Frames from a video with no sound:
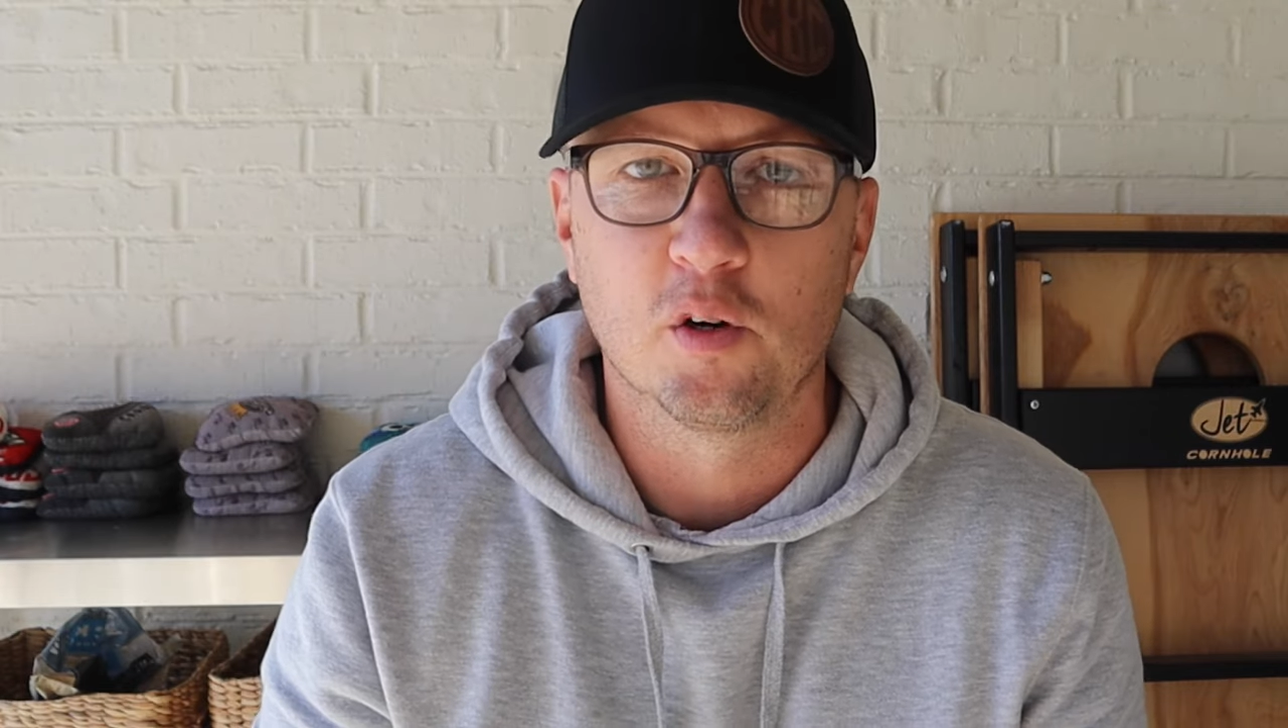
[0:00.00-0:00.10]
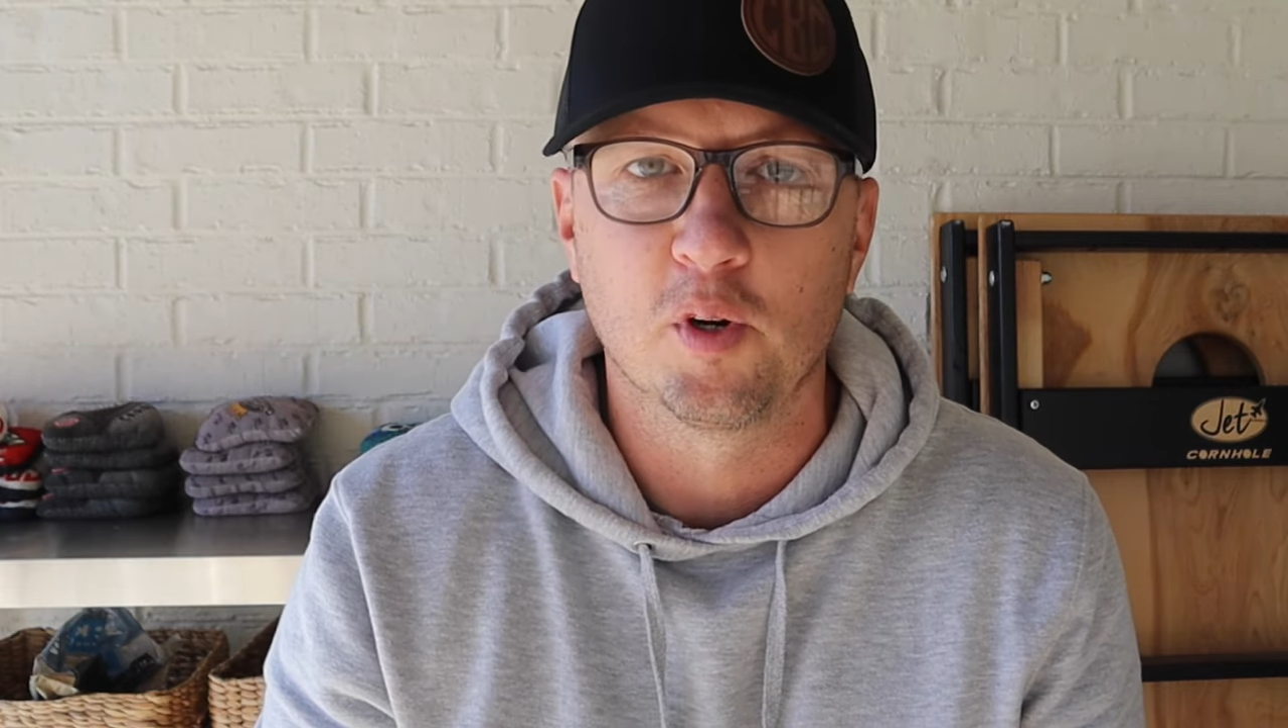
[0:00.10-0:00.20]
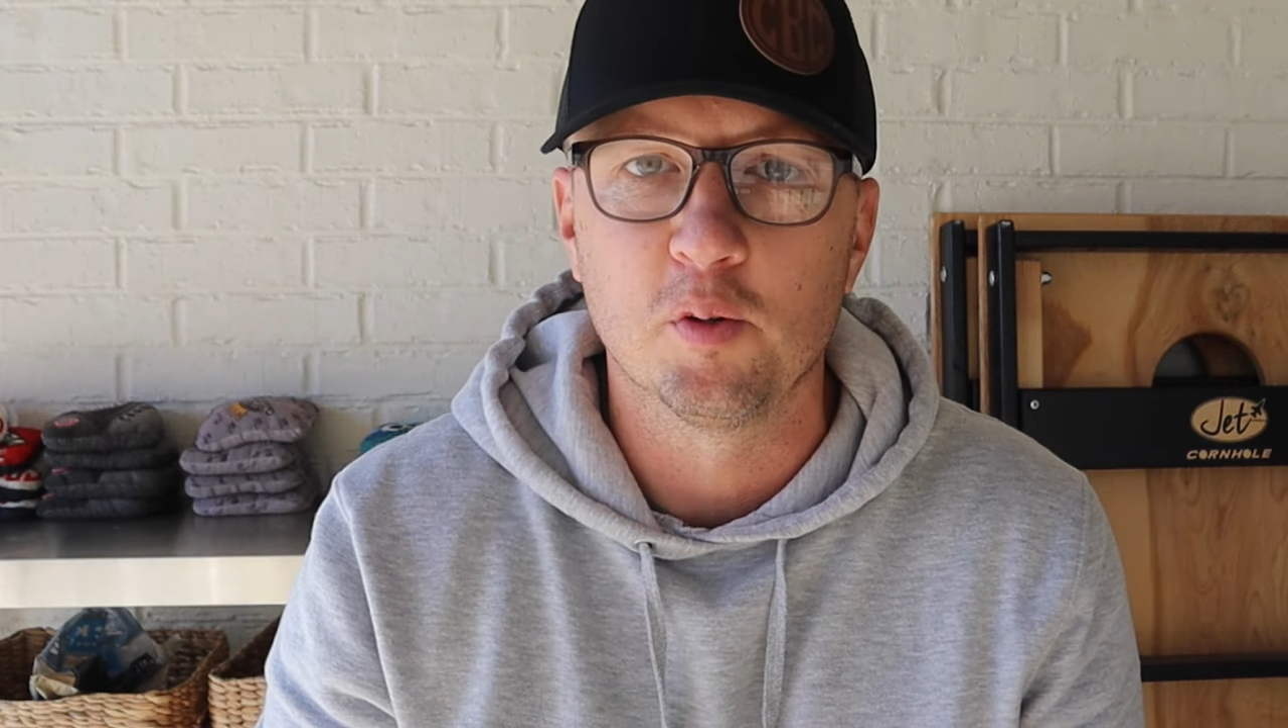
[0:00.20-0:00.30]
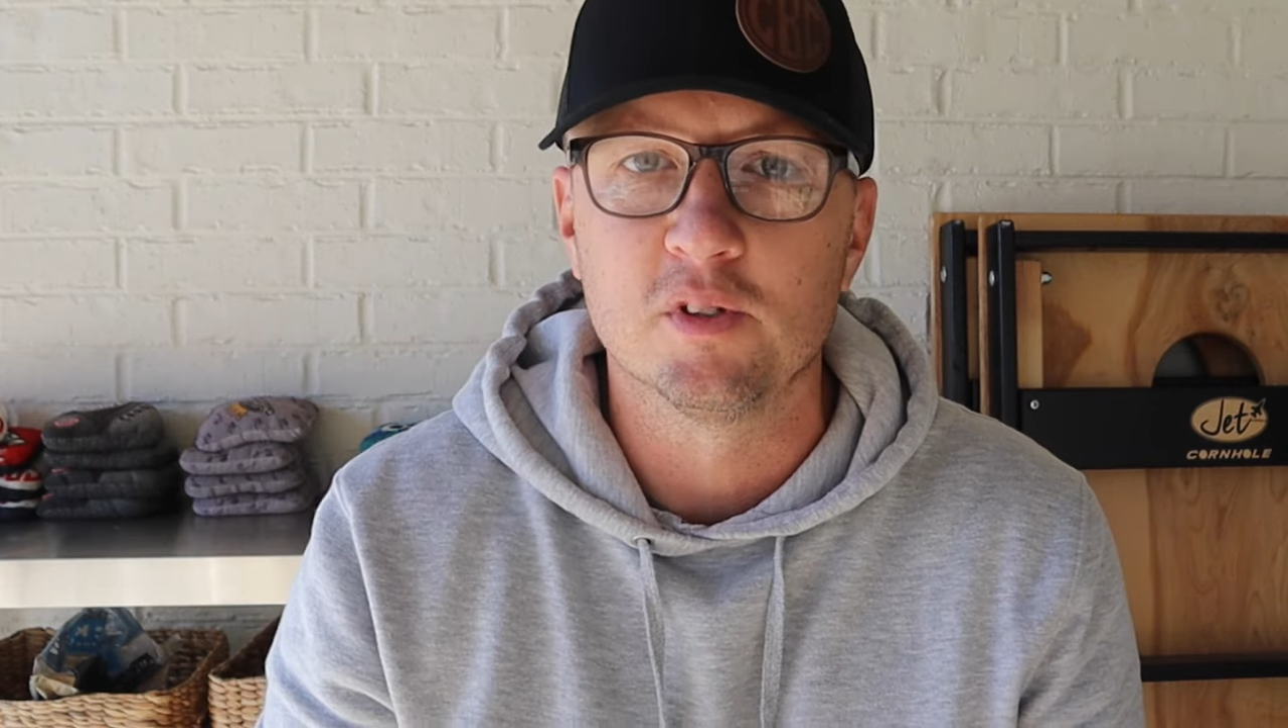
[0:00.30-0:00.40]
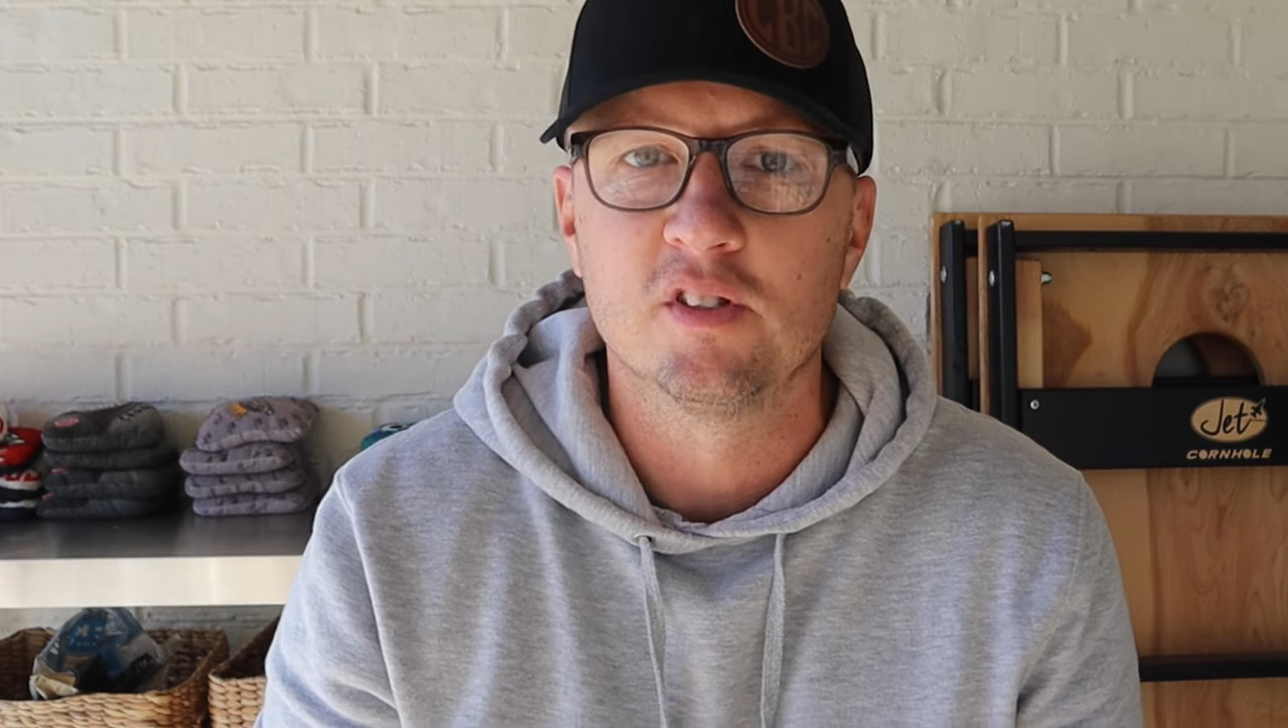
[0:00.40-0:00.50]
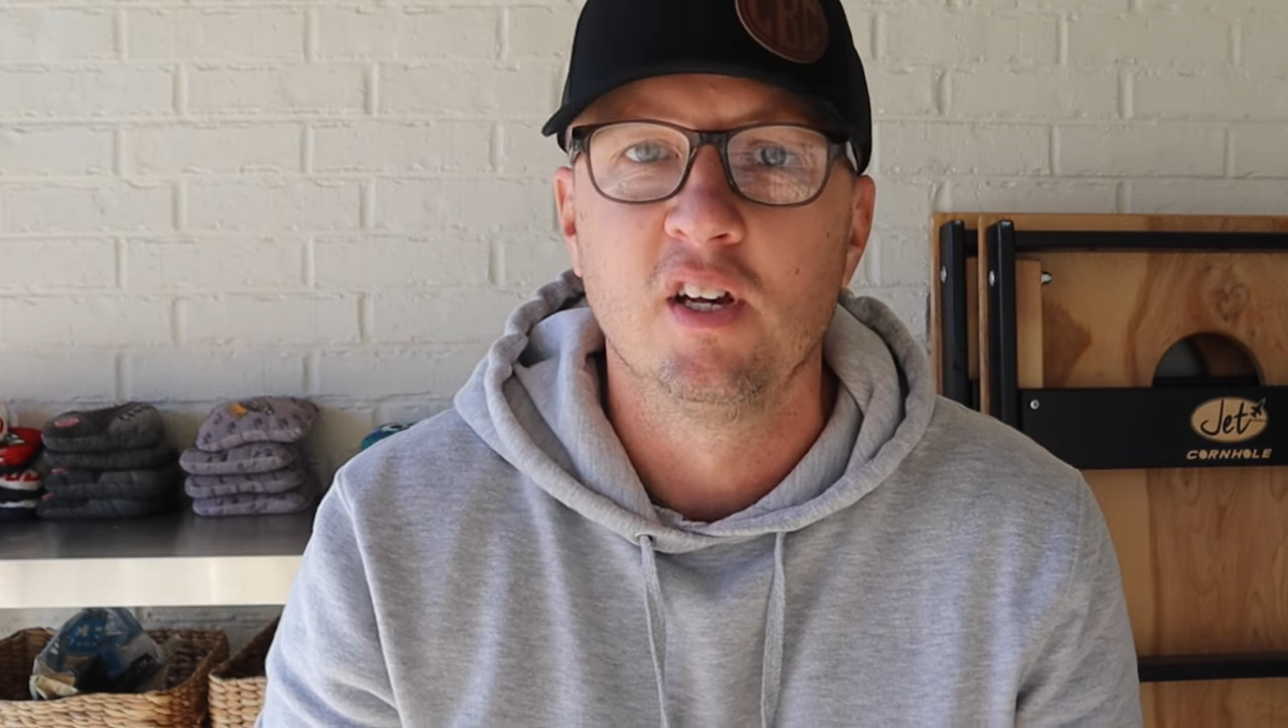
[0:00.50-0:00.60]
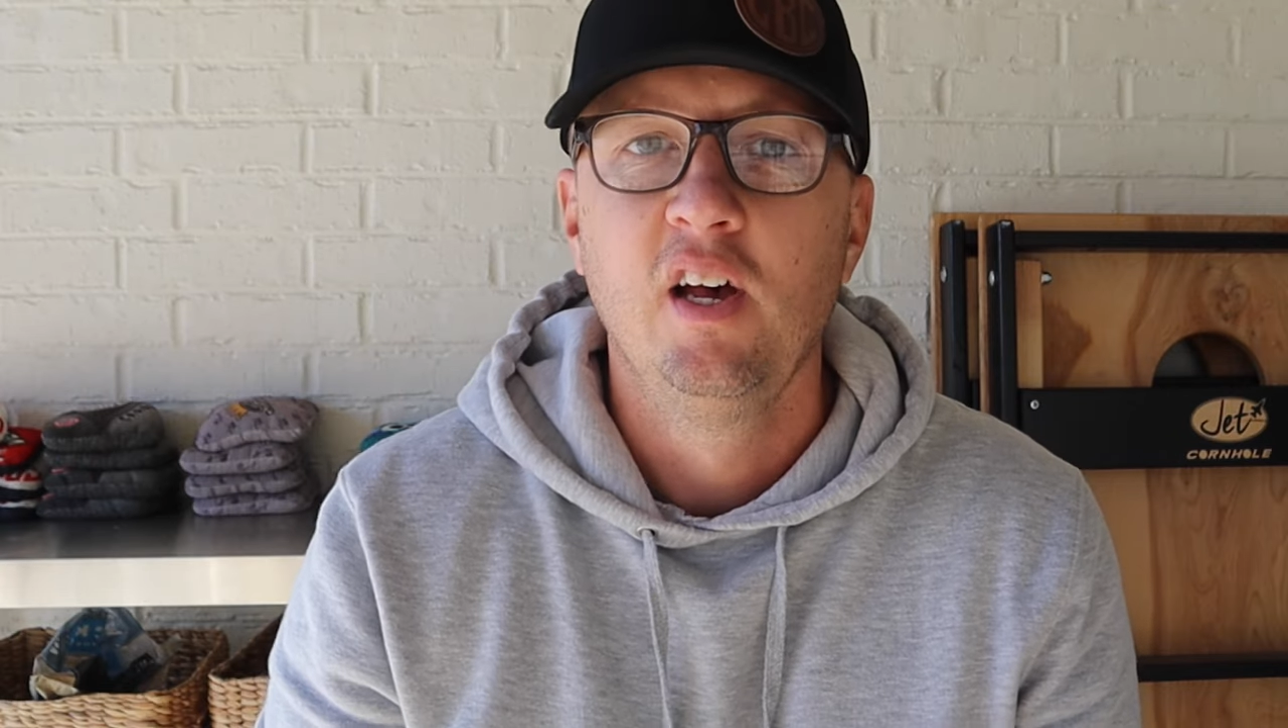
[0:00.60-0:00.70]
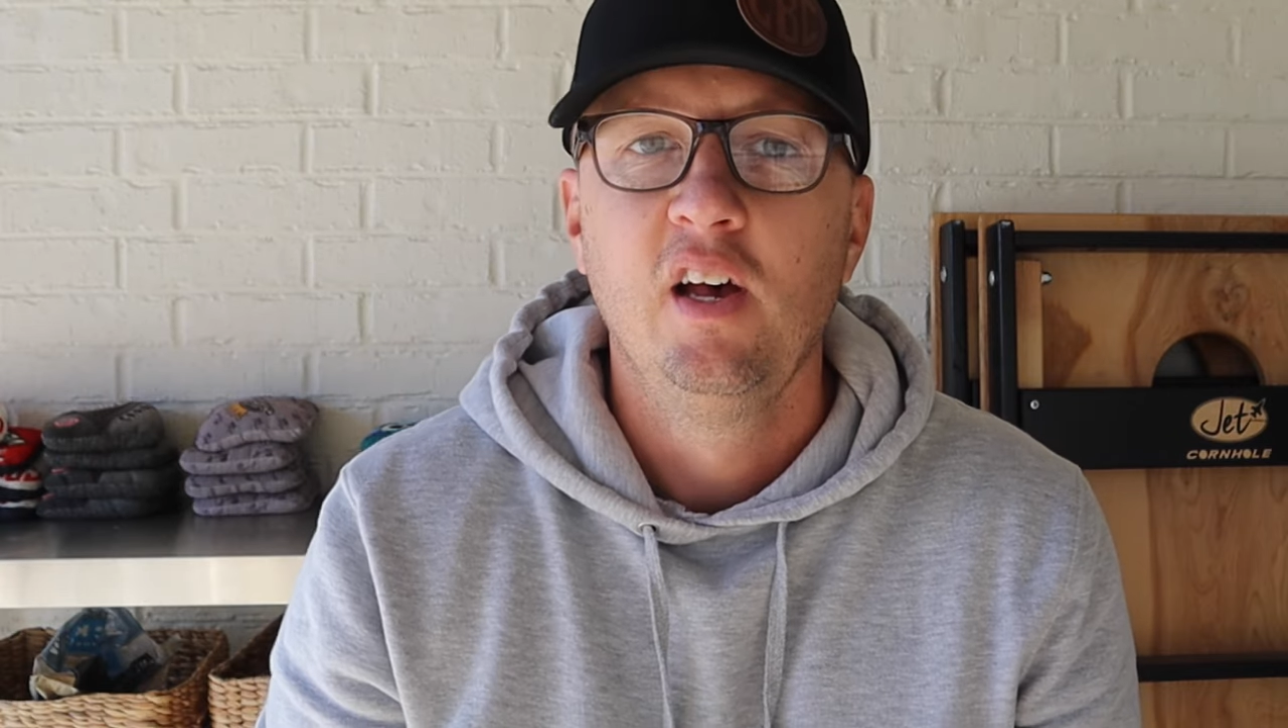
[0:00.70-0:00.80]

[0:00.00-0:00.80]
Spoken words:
on purpose.